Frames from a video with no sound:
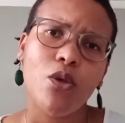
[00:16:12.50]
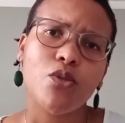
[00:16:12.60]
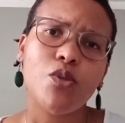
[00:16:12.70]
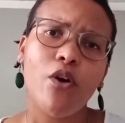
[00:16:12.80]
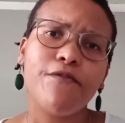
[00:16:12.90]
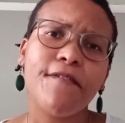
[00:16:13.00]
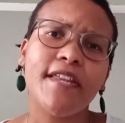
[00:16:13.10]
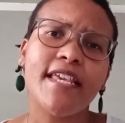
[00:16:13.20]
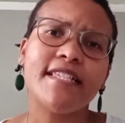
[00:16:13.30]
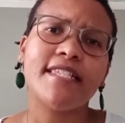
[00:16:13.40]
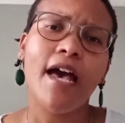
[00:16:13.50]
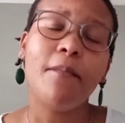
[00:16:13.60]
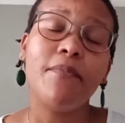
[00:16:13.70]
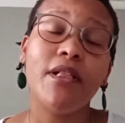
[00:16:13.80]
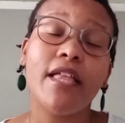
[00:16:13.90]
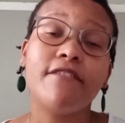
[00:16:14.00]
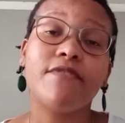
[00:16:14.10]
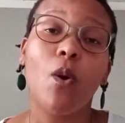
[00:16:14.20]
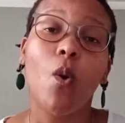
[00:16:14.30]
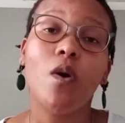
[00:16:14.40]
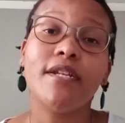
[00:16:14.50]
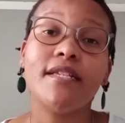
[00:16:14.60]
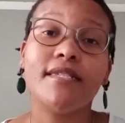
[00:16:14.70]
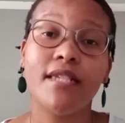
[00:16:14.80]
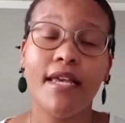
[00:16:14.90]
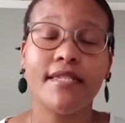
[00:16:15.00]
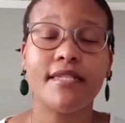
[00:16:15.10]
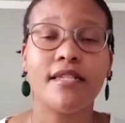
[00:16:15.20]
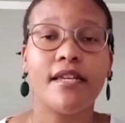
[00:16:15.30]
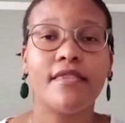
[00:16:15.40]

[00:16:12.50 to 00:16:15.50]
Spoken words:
So for an example, if the order says